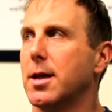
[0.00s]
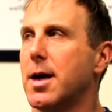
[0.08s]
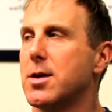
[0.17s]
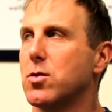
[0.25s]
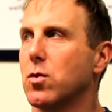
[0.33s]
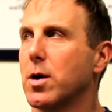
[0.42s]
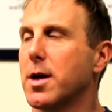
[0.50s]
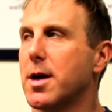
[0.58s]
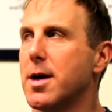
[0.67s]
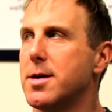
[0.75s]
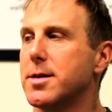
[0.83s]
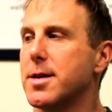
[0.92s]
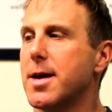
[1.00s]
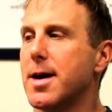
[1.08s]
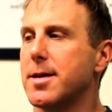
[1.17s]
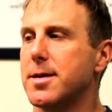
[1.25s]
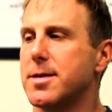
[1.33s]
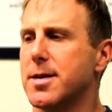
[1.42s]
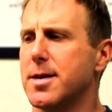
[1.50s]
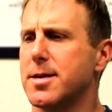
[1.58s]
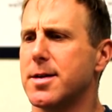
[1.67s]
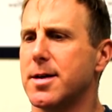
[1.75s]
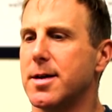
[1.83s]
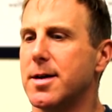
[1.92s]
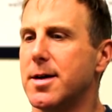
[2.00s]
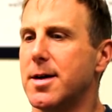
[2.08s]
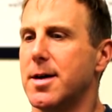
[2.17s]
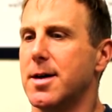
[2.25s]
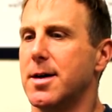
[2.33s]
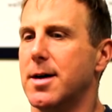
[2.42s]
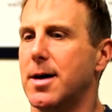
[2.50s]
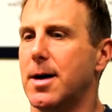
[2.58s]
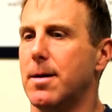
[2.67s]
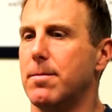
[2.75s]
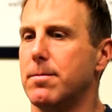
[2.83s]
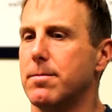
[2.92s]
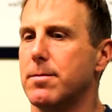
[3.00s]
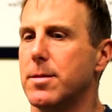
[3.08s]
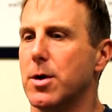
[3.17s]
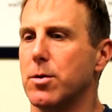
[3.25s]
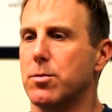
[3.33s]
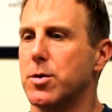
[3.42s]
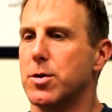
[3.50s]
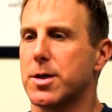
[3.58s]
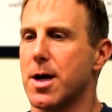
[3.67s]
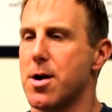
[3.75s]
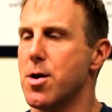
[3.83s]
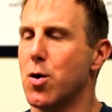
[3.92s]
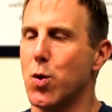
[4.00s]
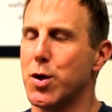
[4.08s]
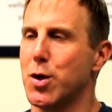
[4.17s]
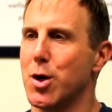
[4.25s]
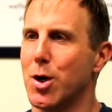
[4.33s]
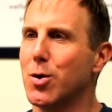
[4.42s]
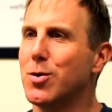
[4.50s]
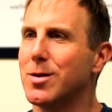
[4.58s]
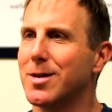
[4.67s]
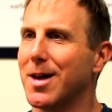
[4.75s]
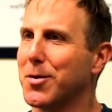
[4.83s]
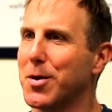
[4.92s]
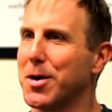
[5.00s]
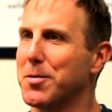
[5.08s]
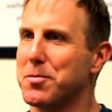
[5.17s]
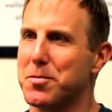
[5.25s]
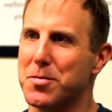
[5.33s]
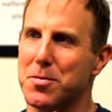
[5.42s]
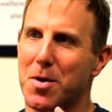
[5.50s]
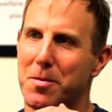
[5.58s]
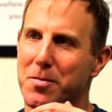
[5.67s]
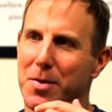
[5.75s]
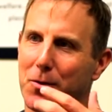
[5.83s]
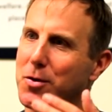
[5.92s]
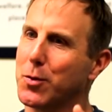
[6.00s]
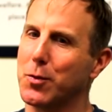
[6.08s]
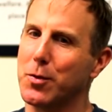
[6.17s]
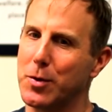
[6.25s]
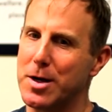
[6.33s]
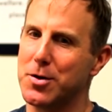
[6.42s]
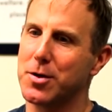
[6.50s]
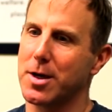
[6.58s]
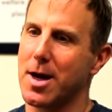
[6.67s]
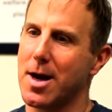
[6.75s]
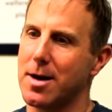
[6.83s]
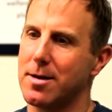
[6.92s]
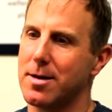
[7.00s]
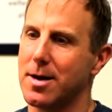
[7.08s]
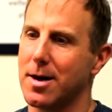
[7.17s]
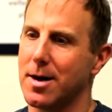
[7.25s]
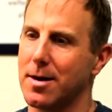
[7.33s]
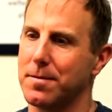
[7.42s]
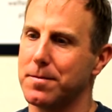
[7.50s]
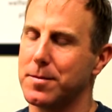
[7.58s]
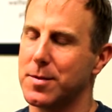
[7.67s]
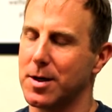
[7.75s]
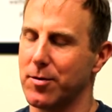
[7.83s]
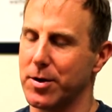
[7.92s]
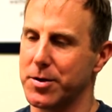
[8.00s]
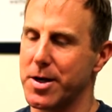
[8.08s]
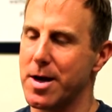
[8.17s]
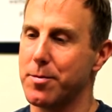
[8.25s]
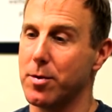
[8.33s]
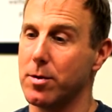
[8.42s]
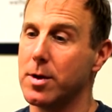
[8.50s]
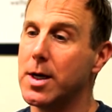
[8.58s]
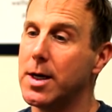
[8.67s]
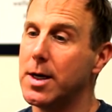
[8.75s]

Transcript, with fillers: less organized than that in the sense that um, you, you just kind of know when you know. Like when a uh, like, so we initially had, uh, to give an example,